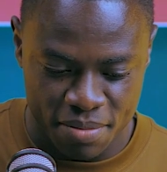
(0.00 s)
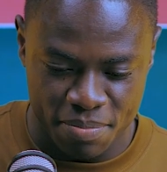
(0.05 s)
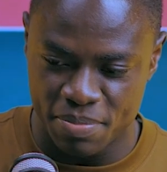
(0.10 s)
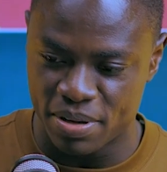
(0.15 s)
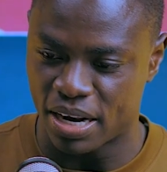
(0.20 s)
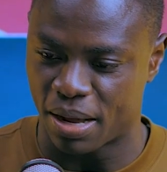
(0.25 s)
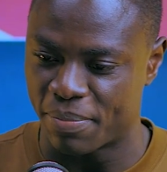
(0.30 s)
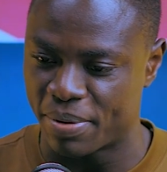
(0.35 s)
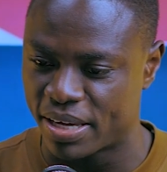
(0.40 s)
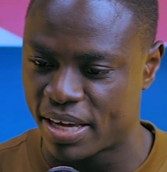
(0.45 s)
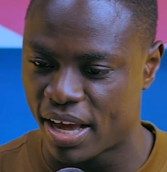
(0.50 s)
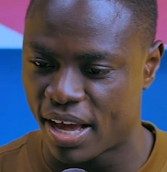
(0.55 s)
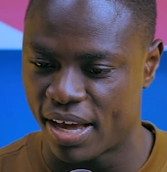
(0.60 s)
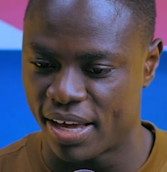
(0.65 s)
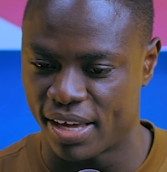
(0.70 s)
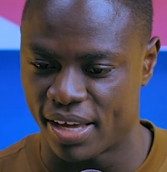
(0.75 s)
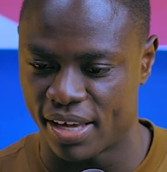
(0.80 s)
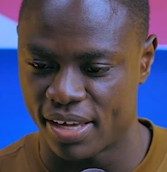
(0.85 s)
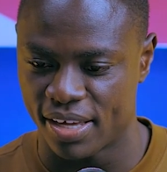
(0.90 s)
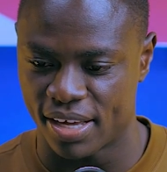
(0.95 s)
Me na me
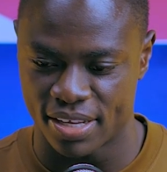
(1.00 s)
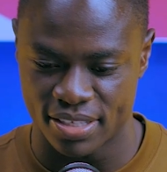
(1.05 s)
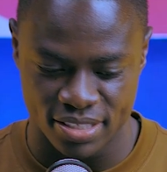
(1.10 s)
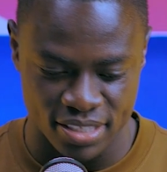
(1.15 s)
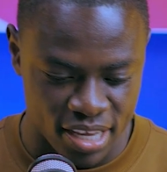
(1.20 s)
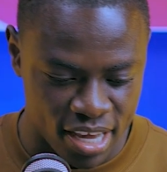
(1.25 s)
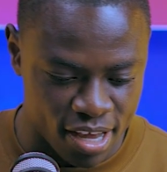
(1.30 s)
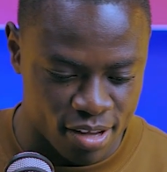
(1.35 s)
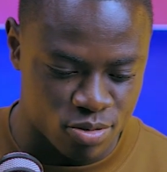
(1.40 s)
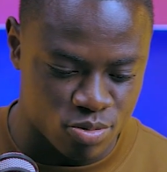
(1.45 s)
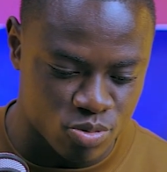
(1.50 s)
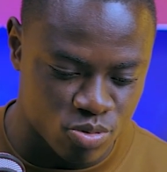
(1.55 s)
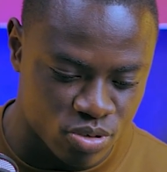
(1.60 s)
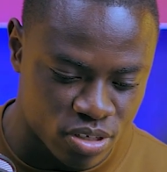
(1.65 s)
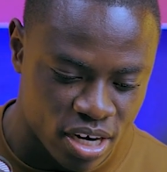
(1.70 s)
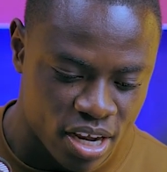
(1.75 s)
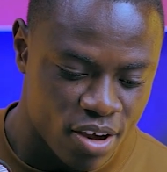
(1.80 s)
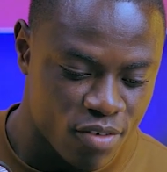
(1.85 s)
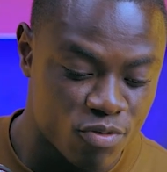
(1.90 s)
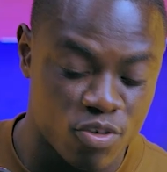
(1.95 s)
kind. Yes, ace
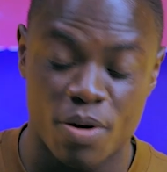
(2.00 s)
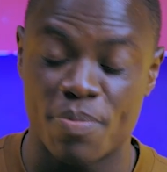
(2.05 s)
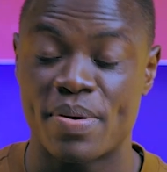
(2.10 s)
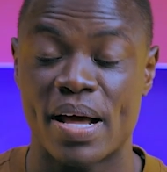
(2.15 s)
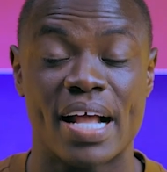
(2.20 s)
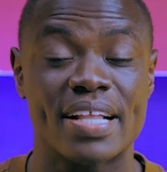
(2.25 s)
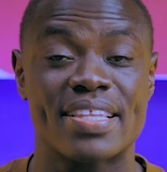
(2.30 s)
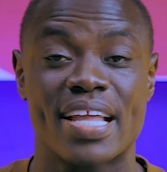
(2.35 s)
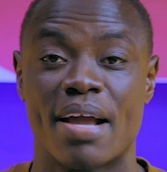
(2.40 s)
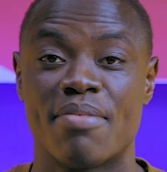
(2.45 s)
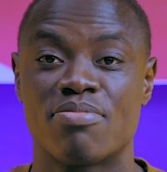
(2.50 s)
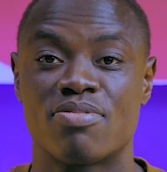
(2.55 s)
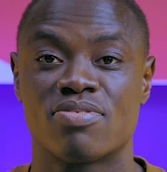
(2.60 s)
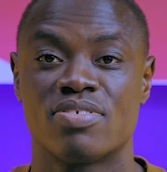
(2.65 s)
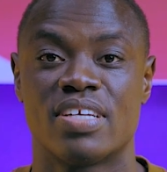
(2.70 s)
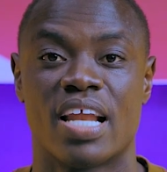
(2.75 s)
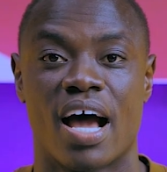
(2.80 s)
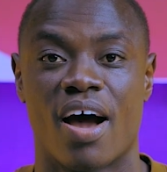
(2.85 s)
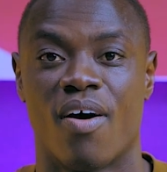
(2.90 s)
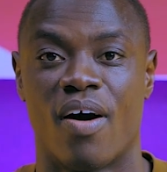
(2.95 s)
wood. From that time
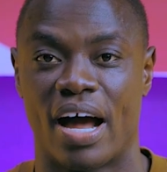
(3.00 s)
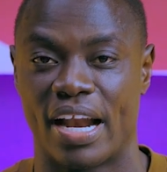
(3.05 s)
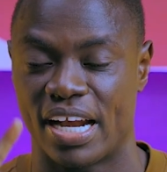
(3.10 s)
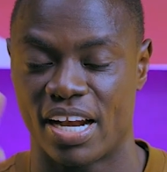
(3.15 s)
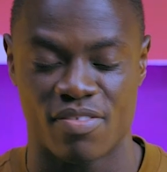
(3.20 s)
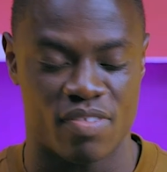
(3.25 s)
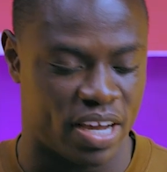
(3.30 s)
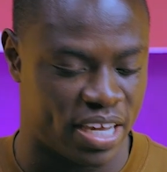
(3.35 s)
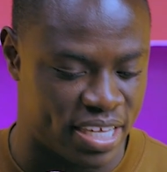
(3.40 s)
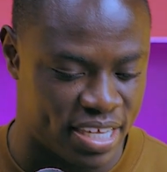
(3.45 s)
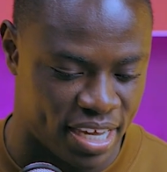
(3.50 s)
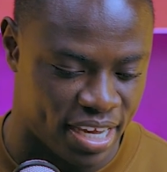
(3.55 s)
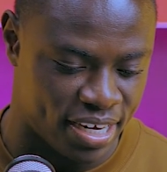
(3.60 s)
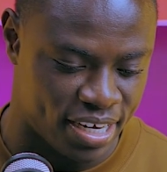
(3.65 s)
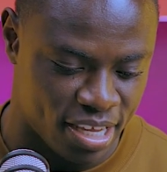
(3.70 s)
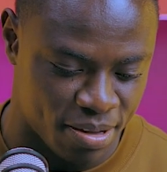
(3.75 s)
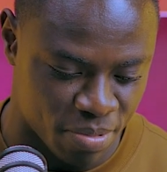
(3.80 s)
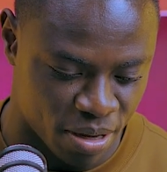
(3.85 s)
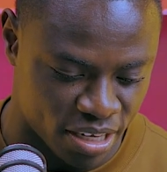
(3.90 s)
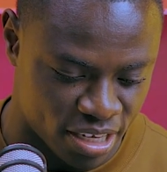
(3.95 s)
to now, I never hear his
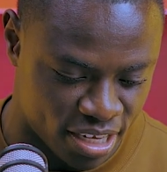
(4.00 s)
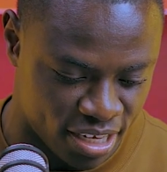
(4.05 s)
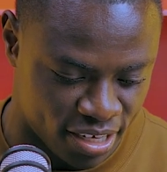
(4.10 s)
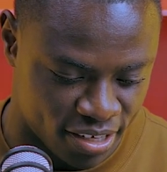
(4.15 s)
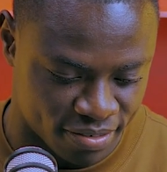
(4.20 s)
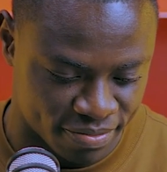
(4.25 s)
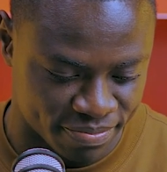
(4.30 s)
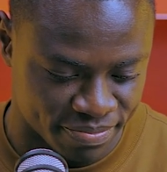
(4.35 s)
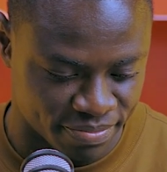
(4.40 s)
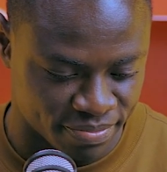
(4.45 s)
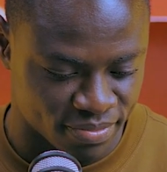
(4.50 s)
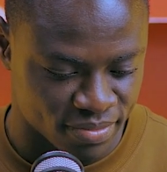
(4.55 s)
name again.